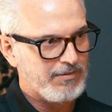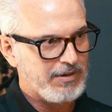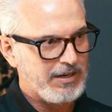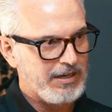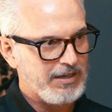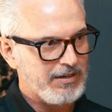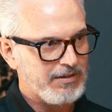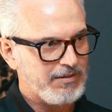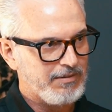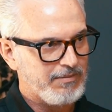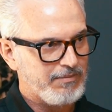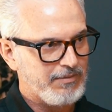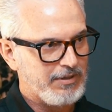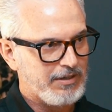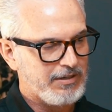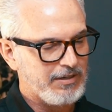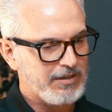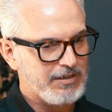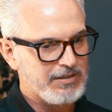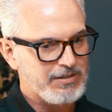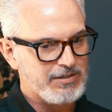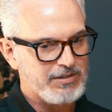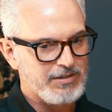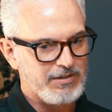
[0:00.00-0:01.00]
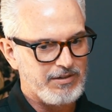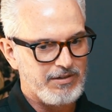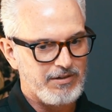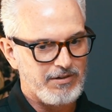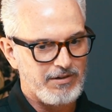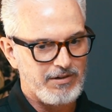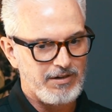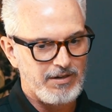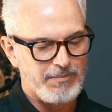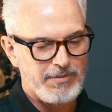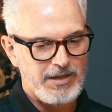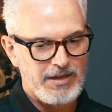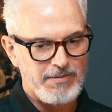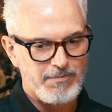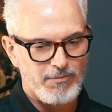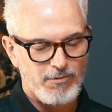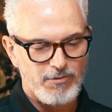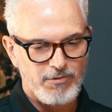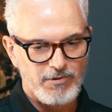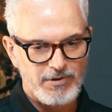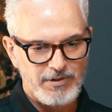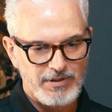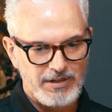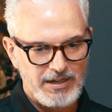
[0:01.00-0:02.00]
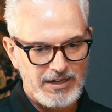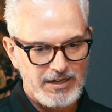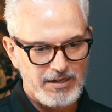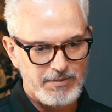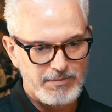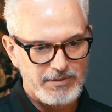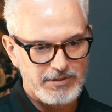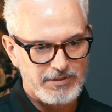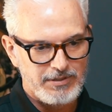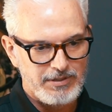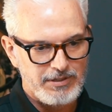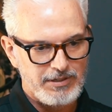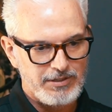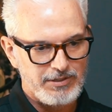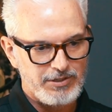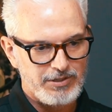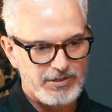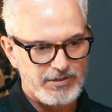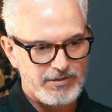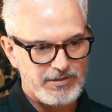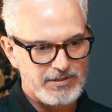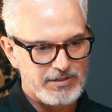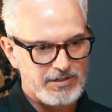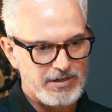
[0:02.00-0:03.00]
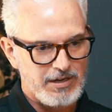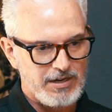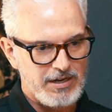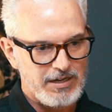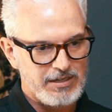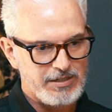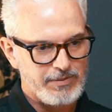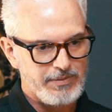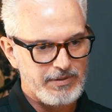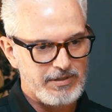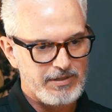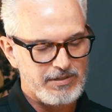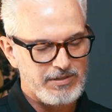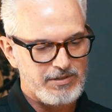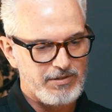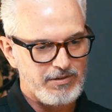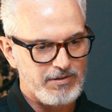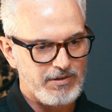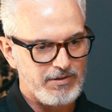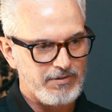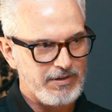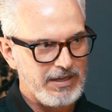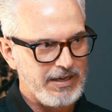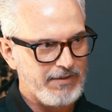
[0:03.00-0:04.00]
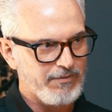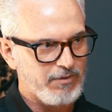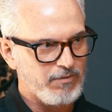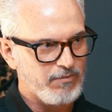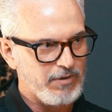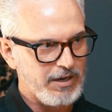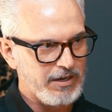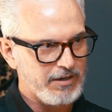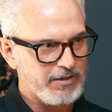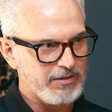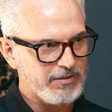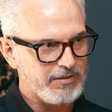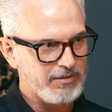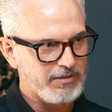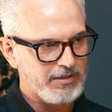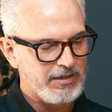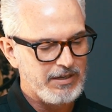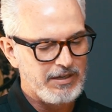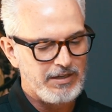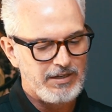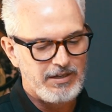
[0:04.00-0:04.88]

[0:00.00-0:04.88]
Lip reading: Right? Because you're going to pay more in liability insurance costs because you don't have a record.